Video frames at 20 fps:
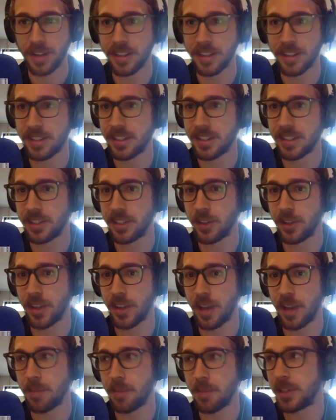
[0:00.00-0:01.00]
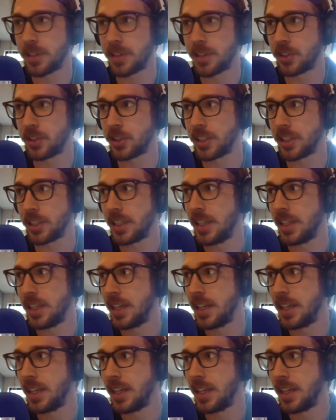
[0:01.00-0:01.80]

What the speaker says: That's a signal that potentially